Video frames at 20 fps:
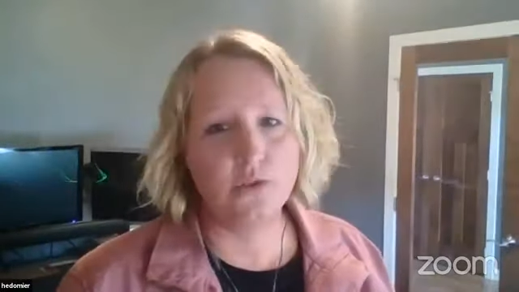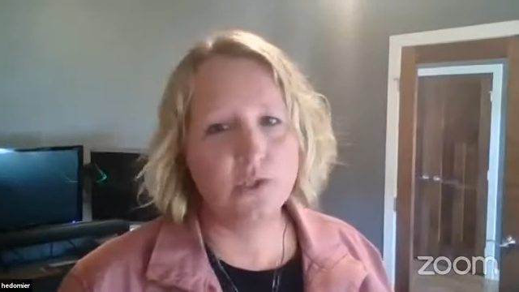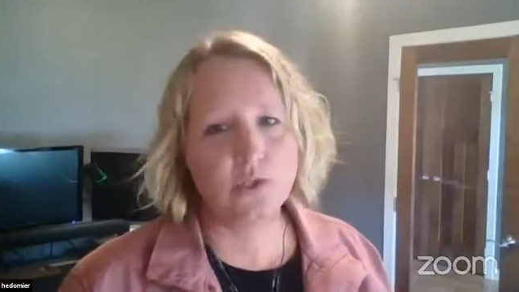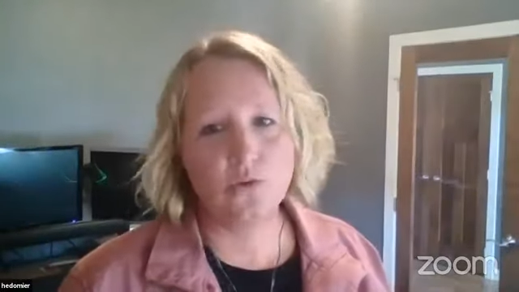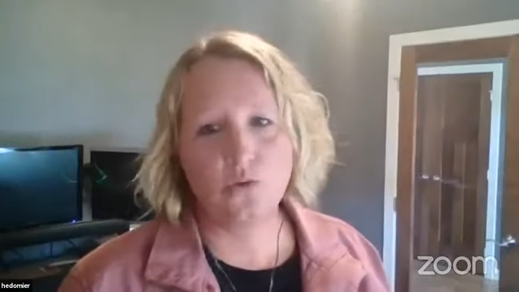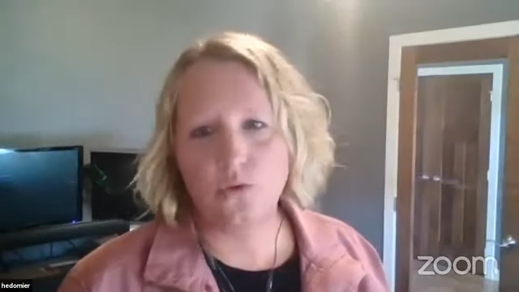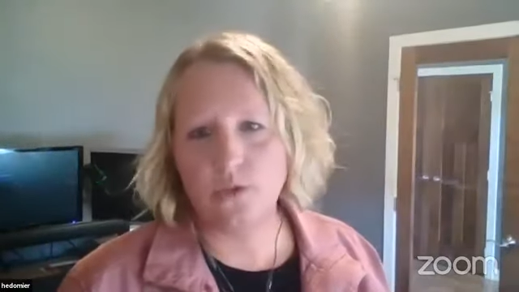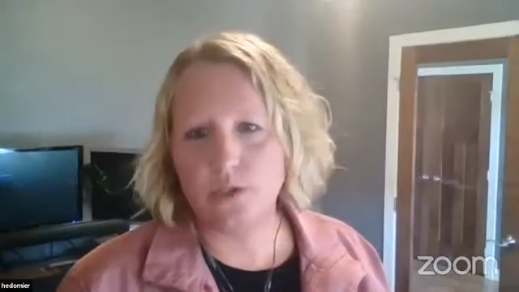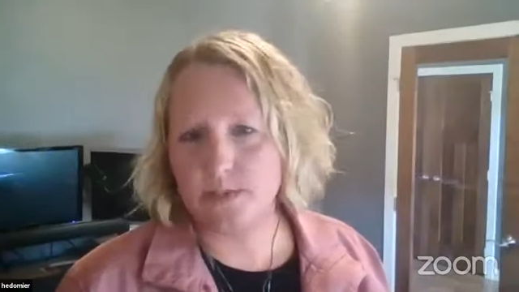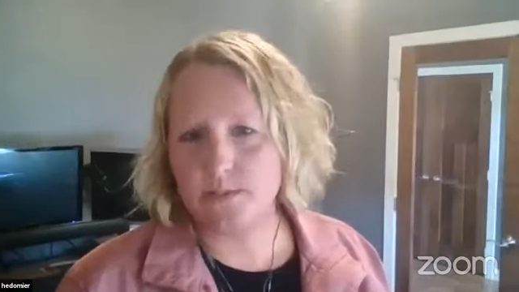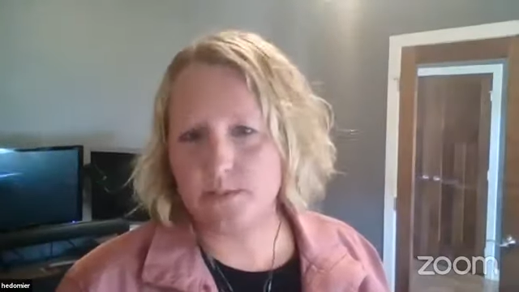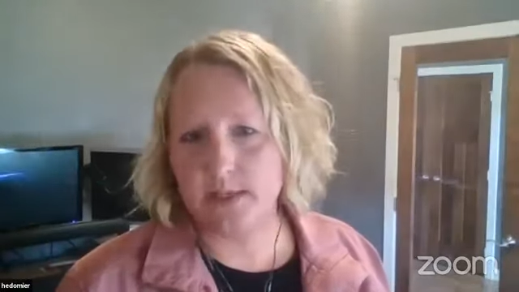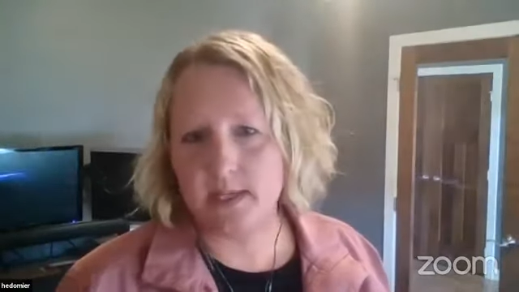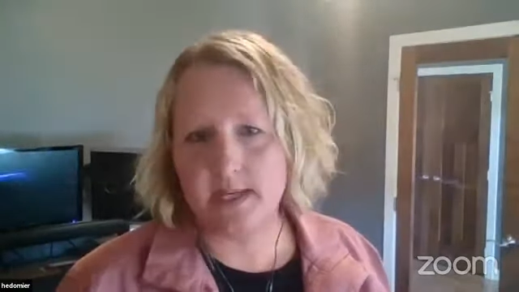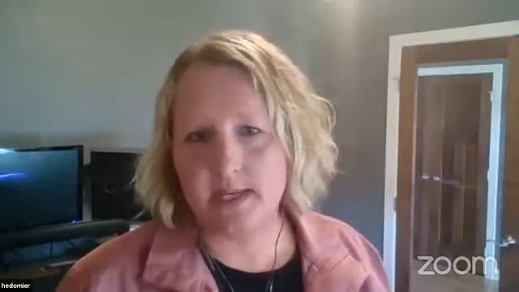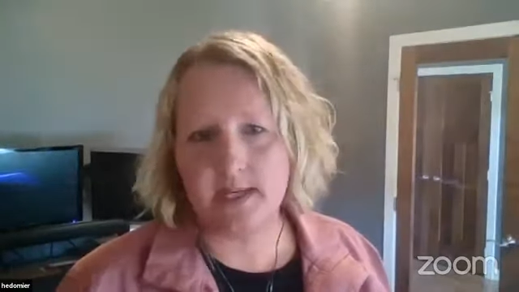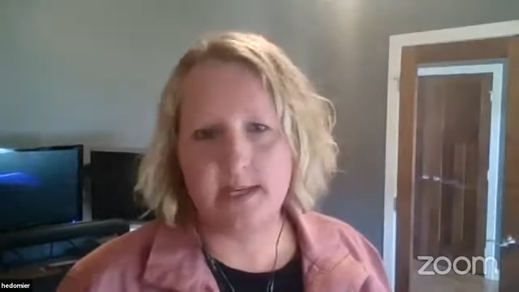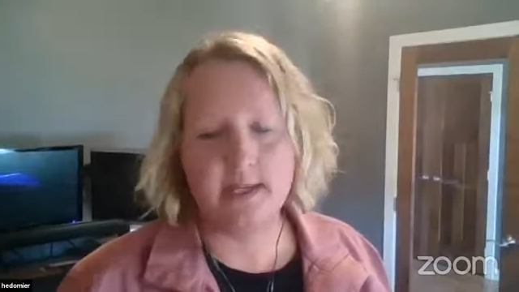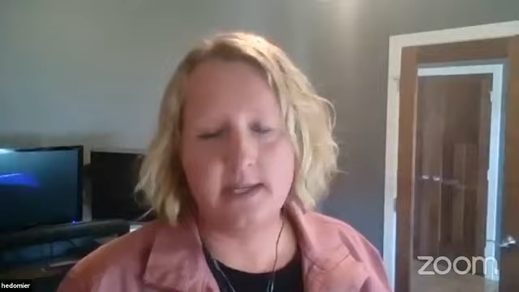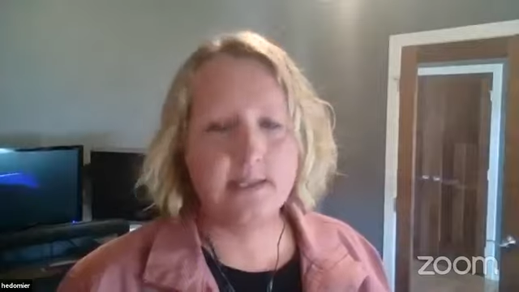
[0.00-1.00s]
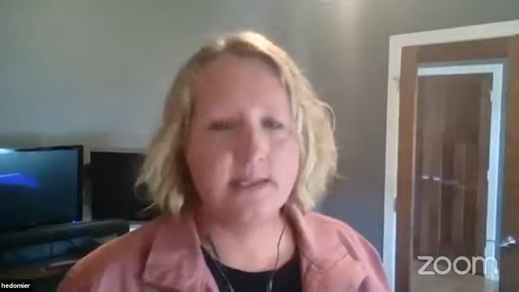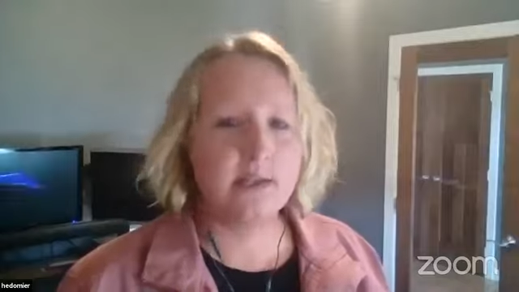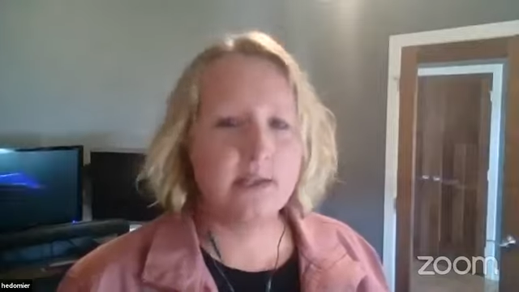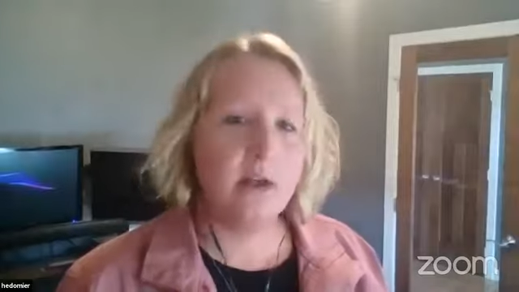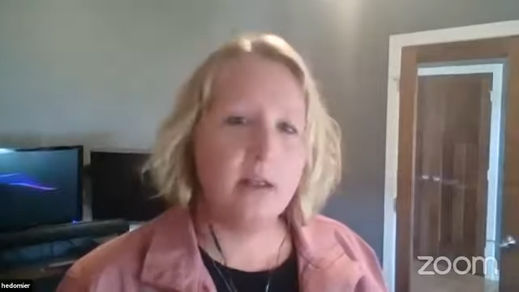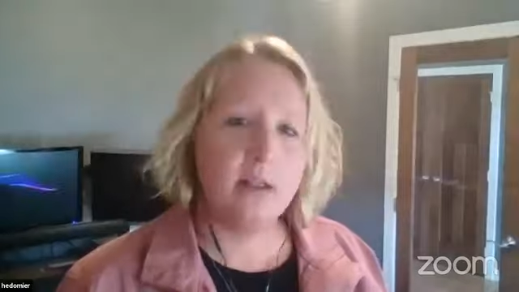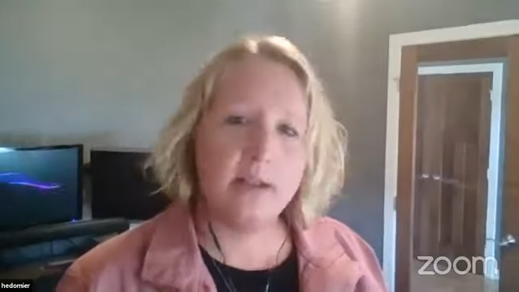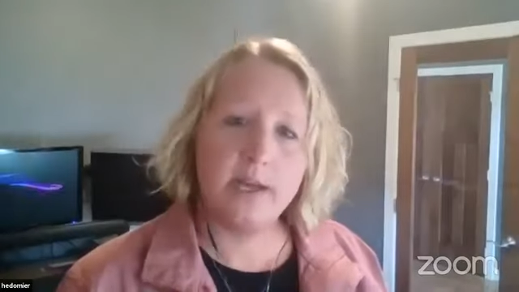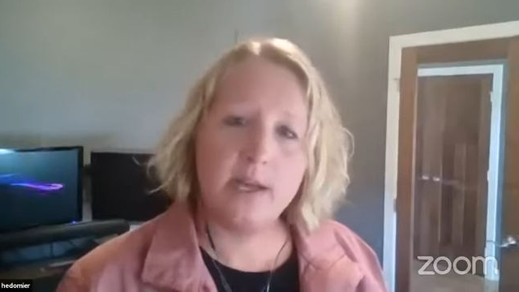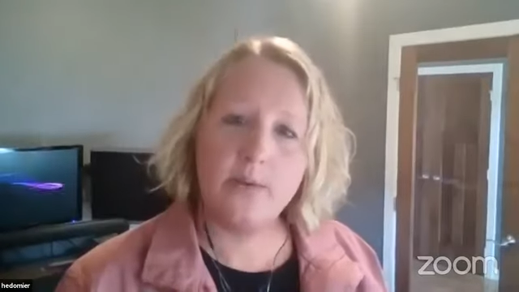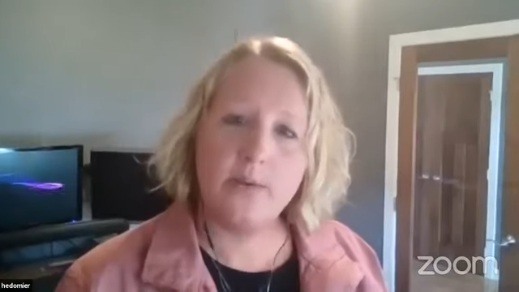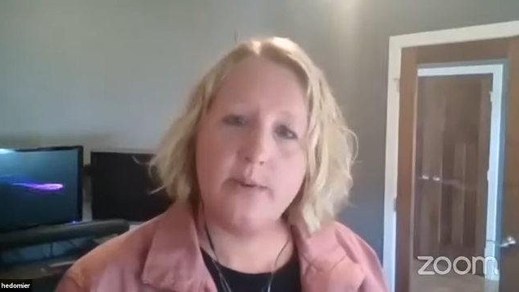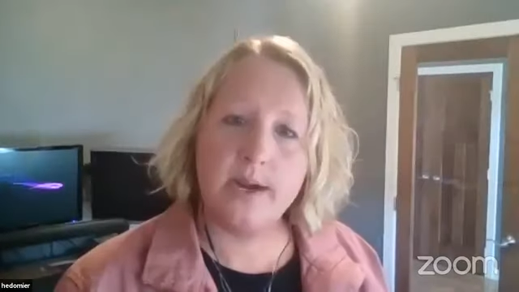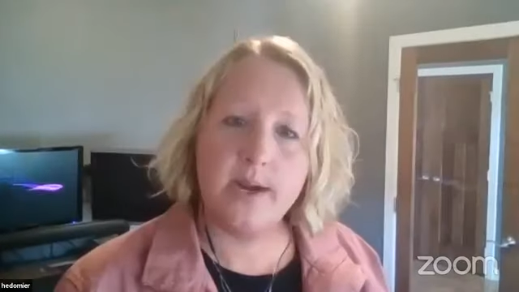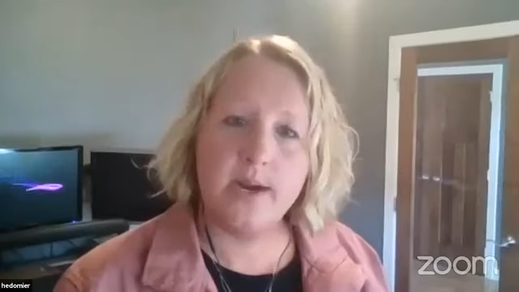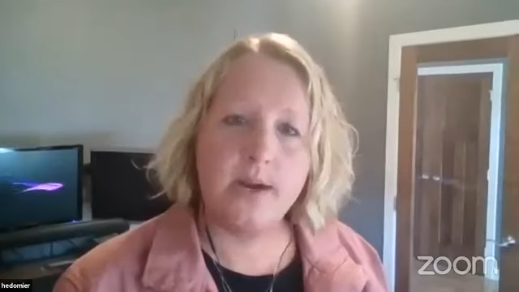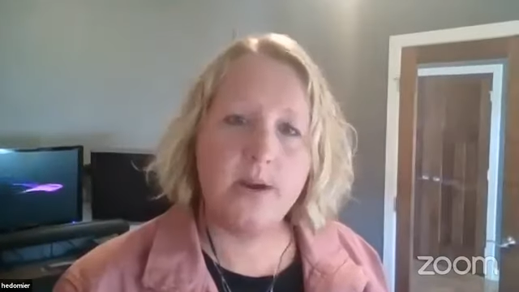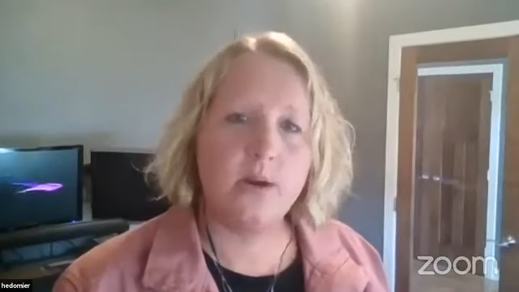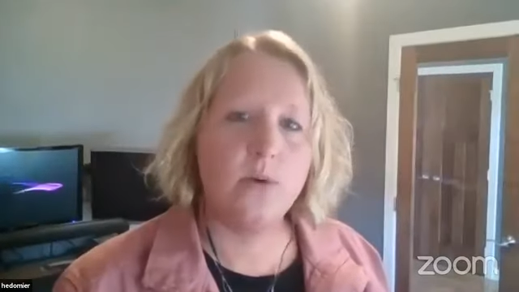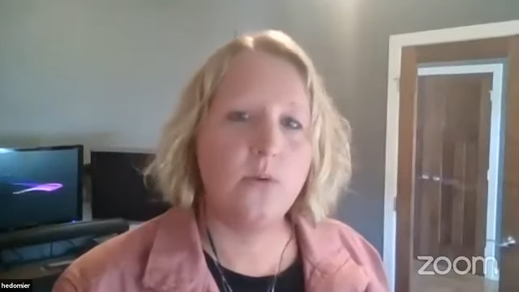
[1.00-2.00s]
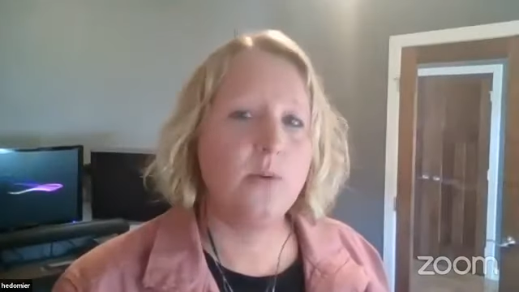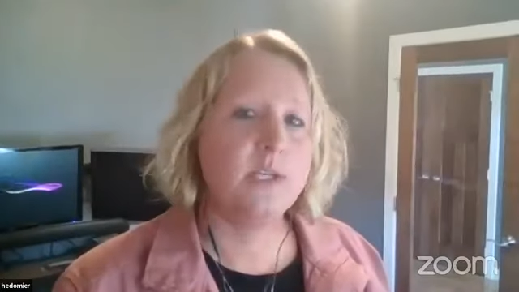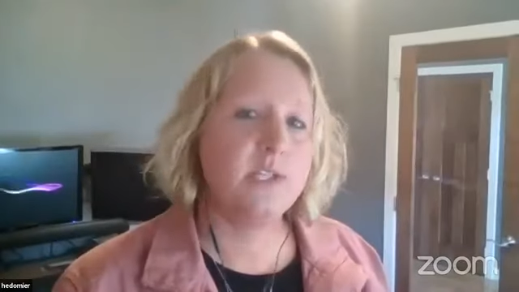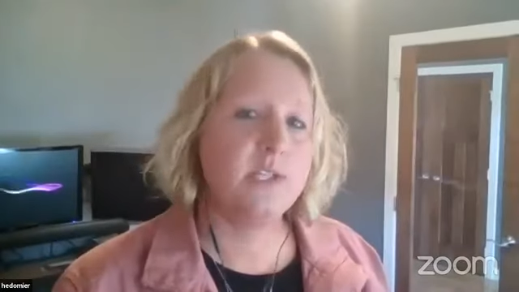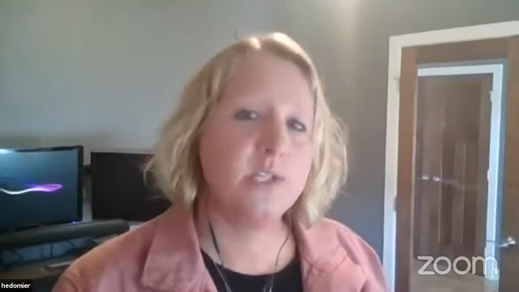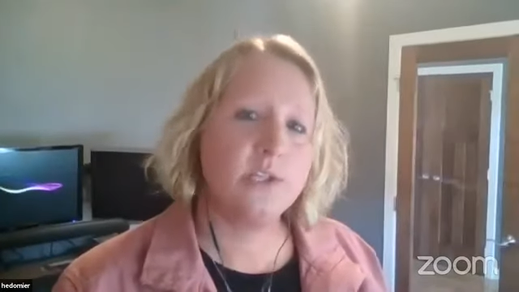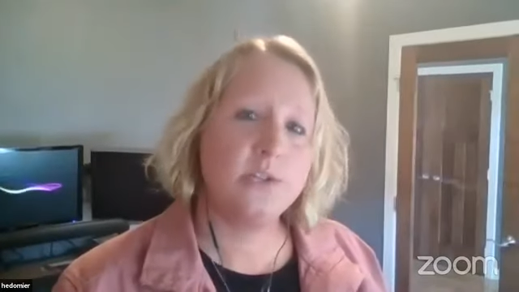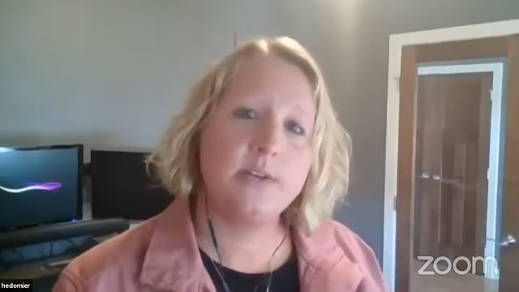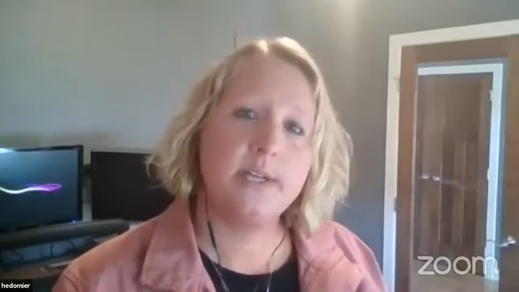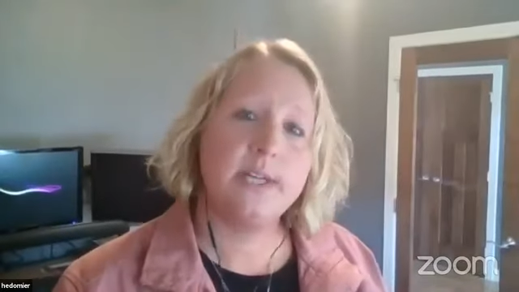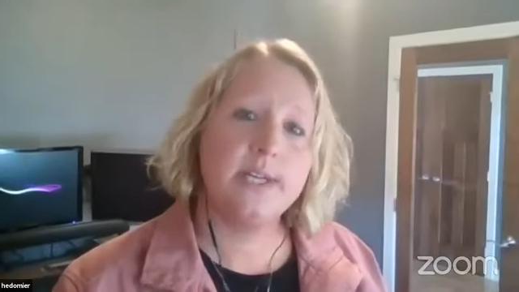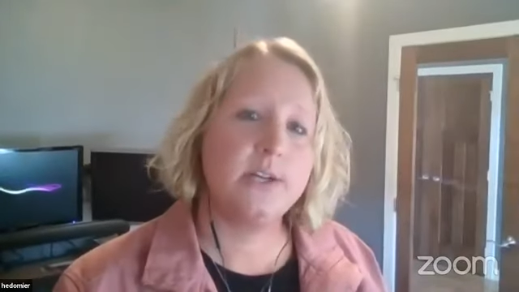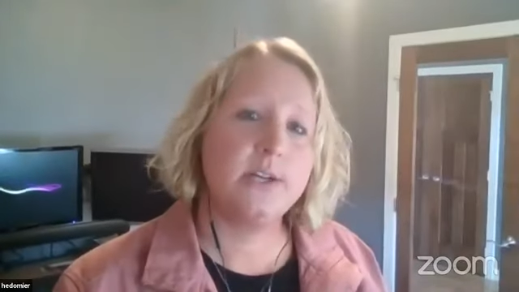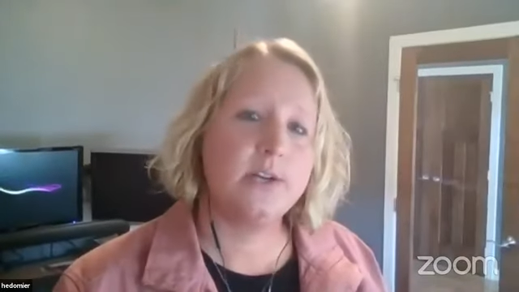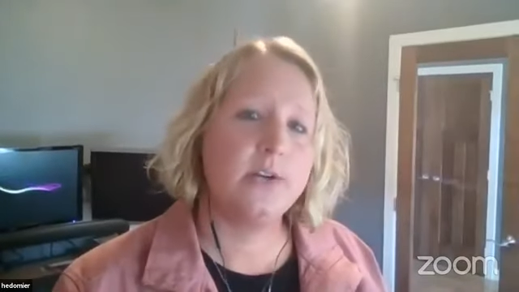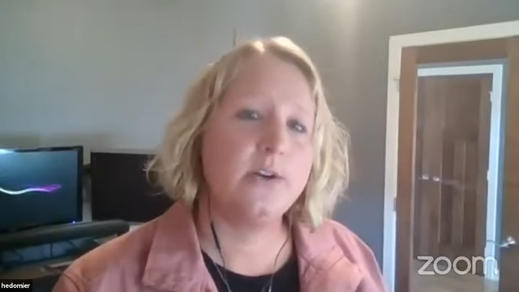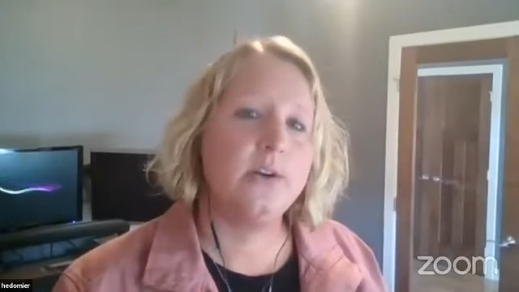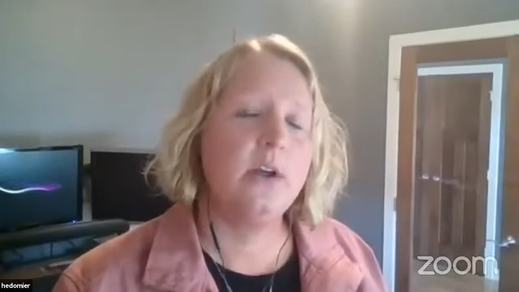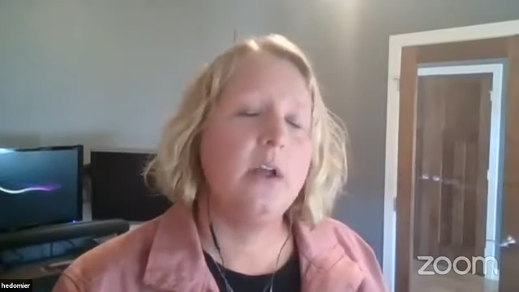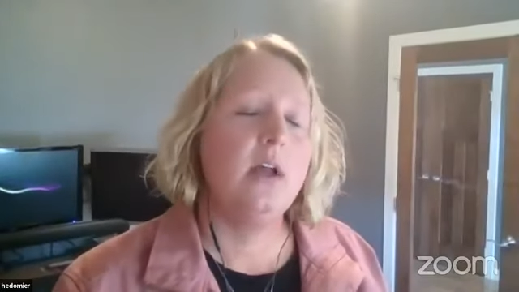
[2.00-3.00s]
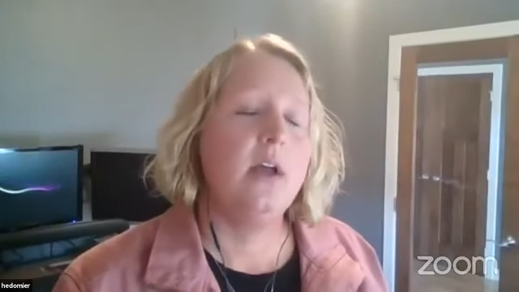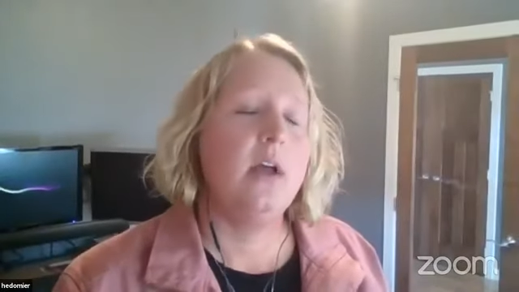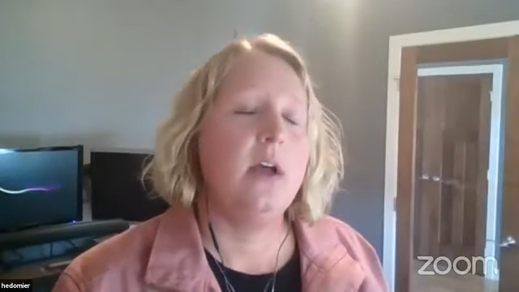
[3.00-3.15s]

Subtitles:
school supplies, holiday wear, winter gear,